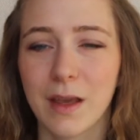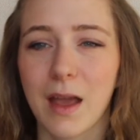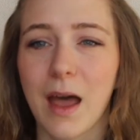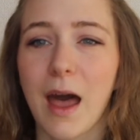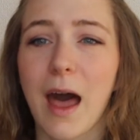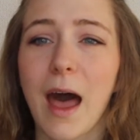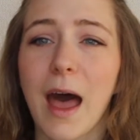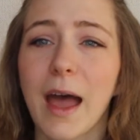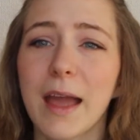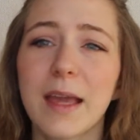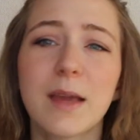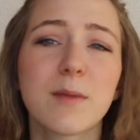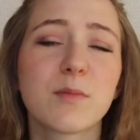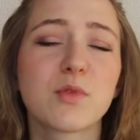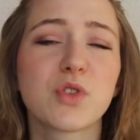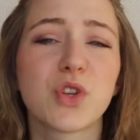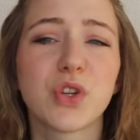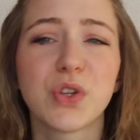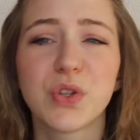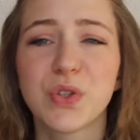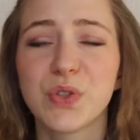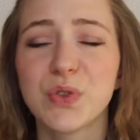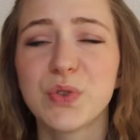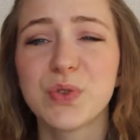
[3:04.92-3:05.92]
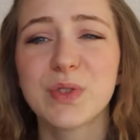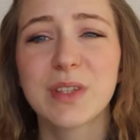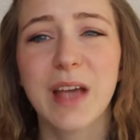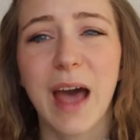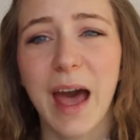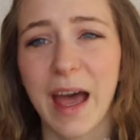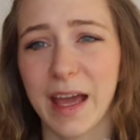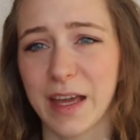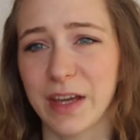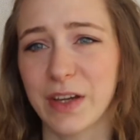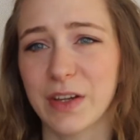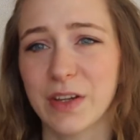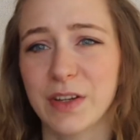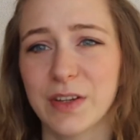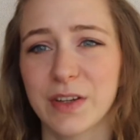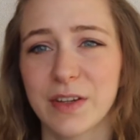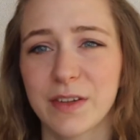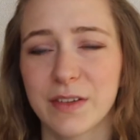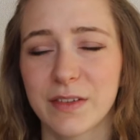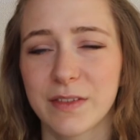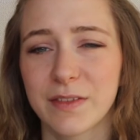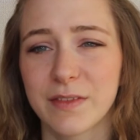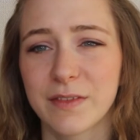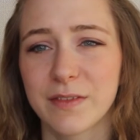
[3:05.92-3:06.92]
I am too tired.
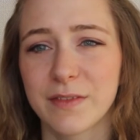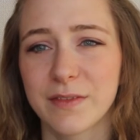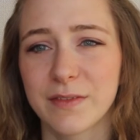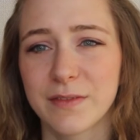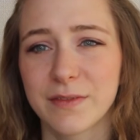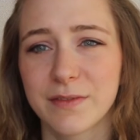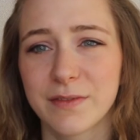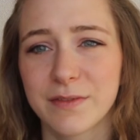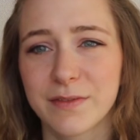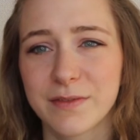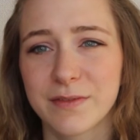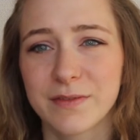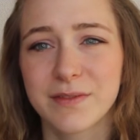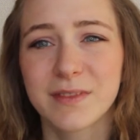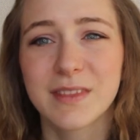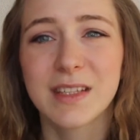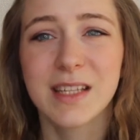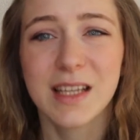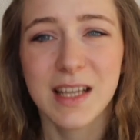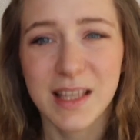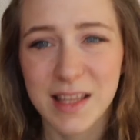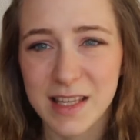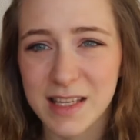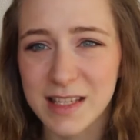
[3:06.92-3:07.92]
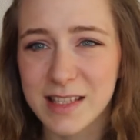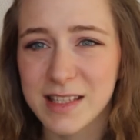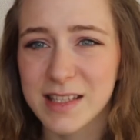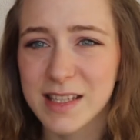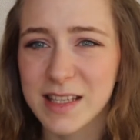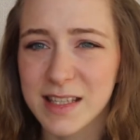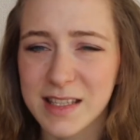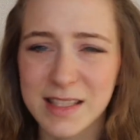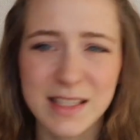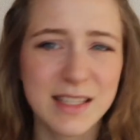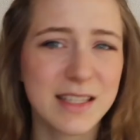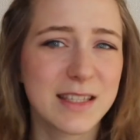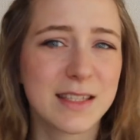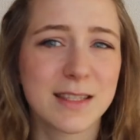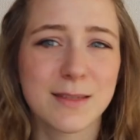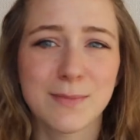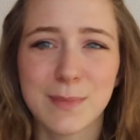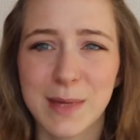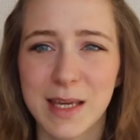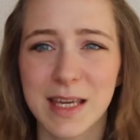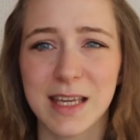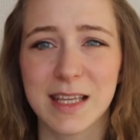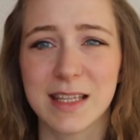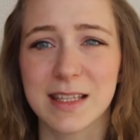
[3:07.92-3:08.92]
This sentence
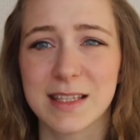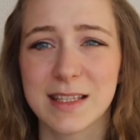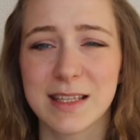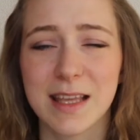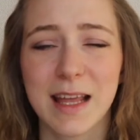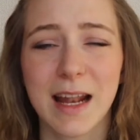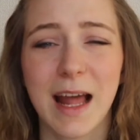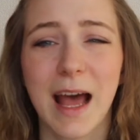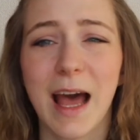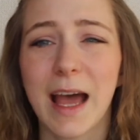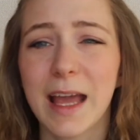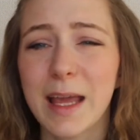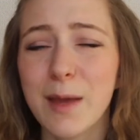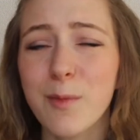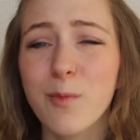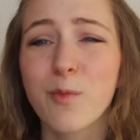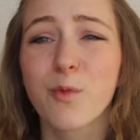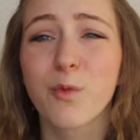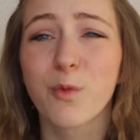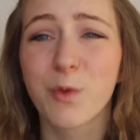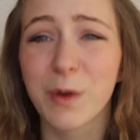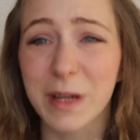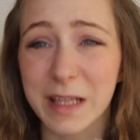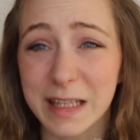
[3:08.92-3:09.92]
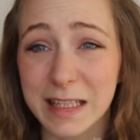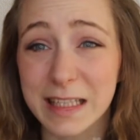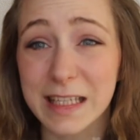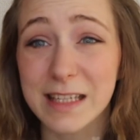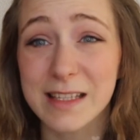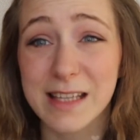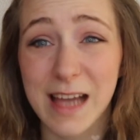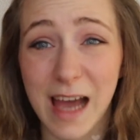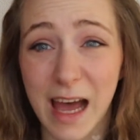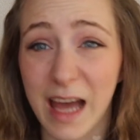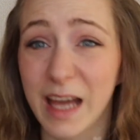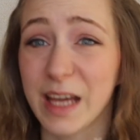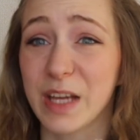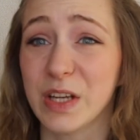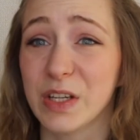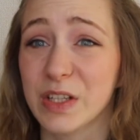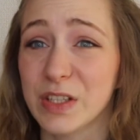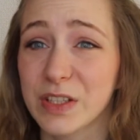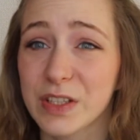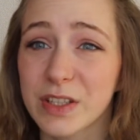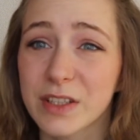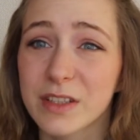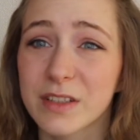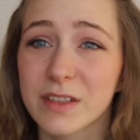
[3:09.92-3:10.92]
means that I am really
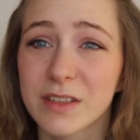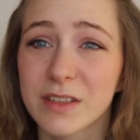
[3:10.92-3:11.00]
tired.